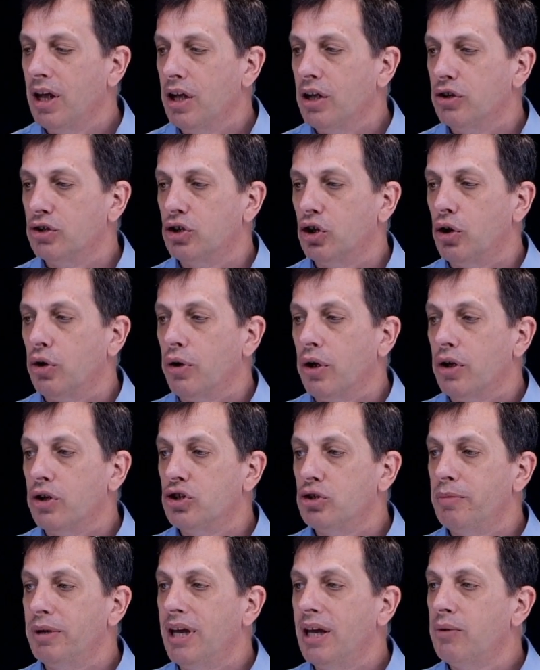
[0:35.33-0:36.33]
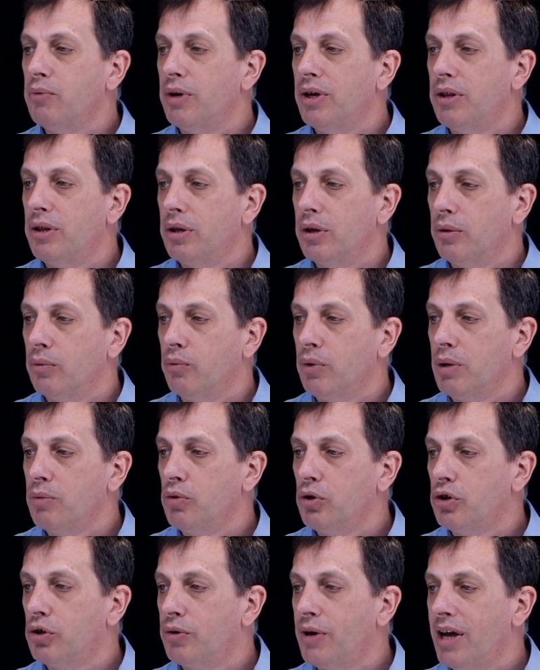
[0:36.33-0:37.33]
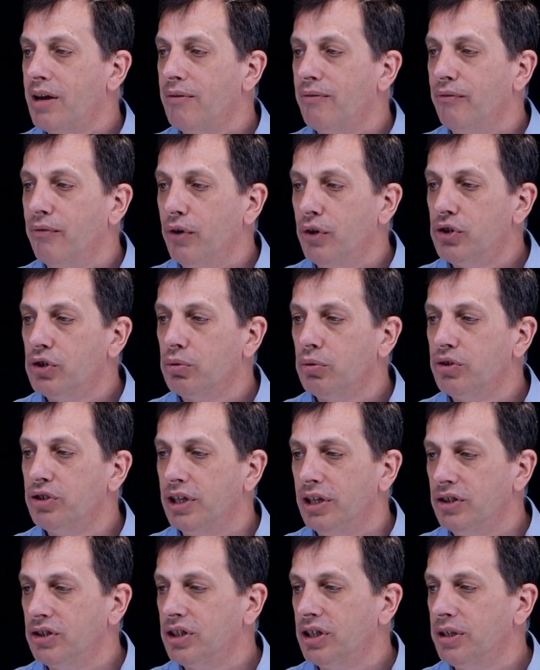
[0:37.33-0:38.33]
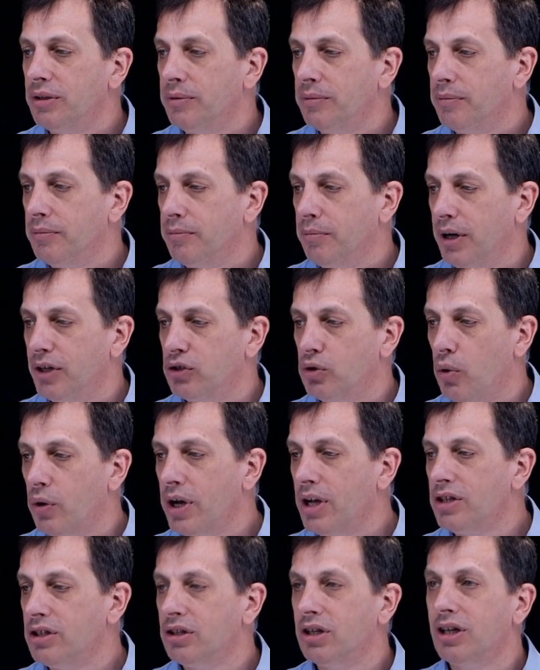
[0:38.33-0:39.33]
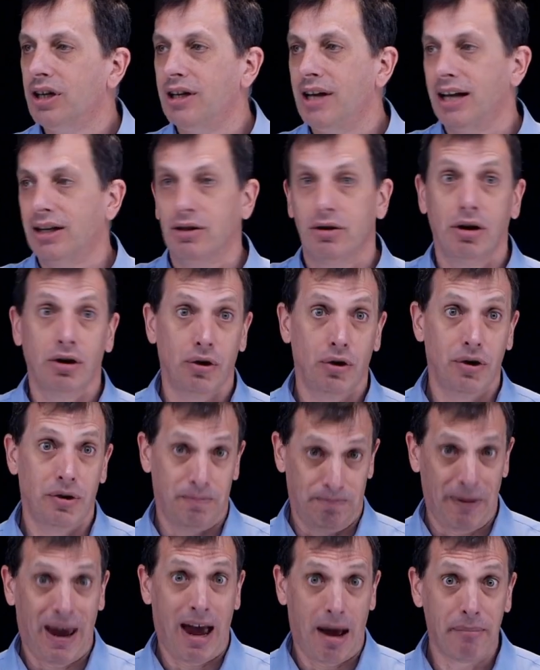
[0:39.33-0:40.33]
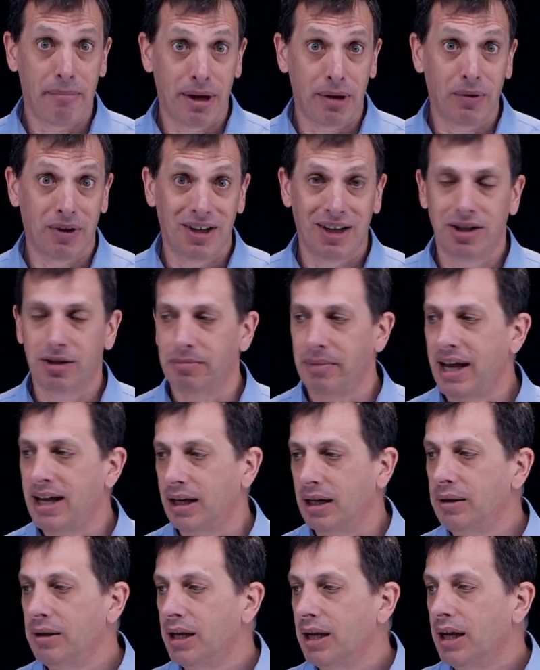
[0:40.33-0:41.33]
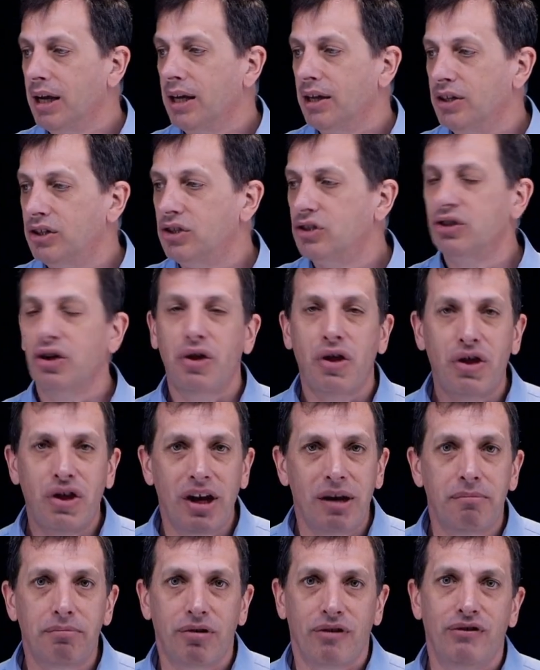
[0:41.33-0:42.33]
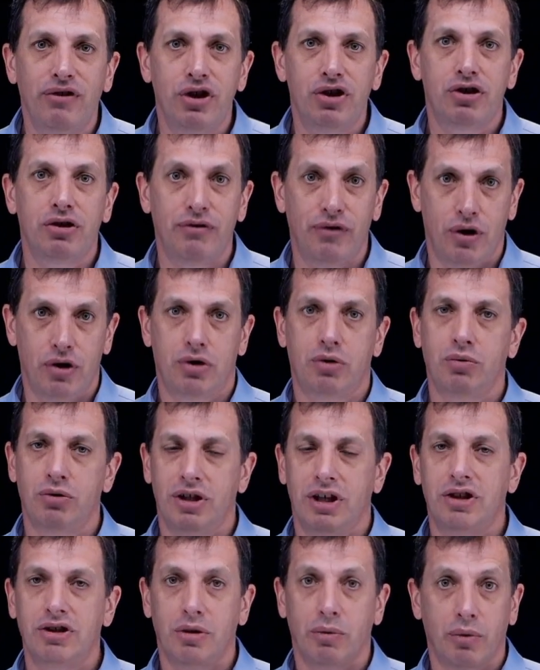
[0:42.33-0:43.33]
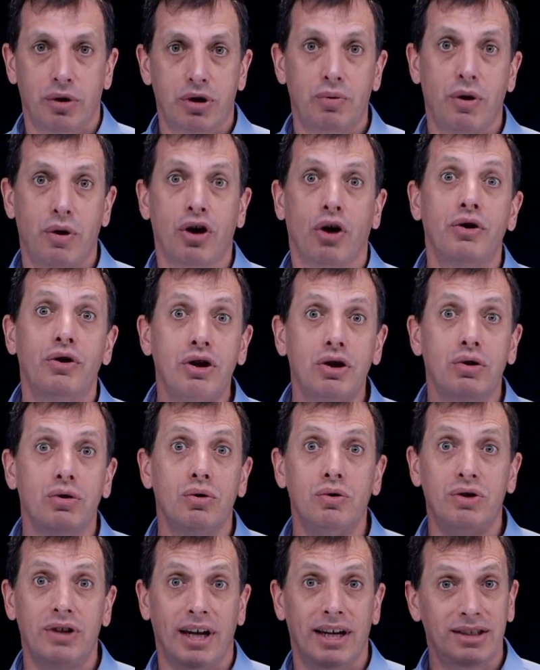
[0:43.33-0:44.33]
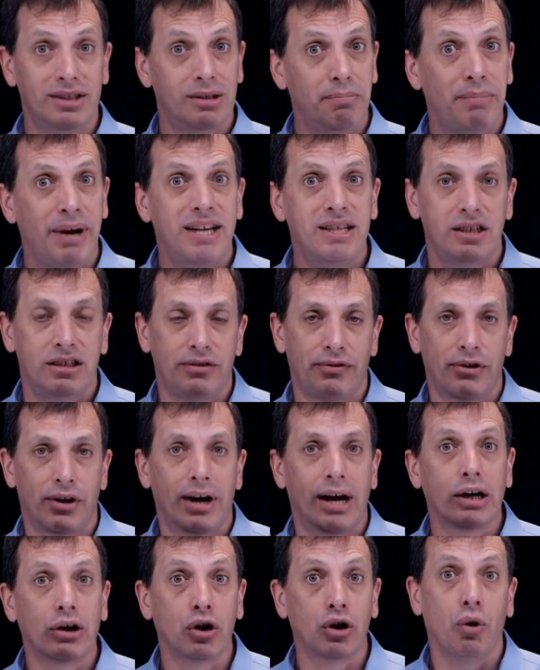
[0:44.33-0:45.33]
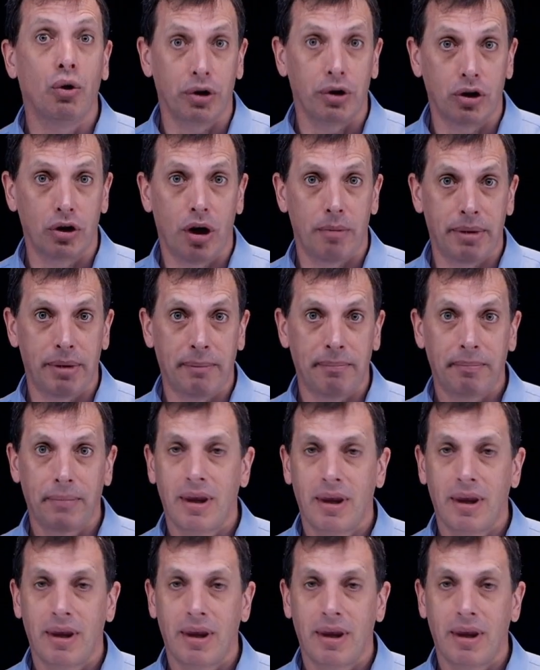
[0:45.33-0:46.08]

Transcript: So to begin with, we will create a virtual disk by talking to the connector to learn how big we need to make it. This is a thin provisioned virtual disk, which we're going to use as the basis for our golden copy.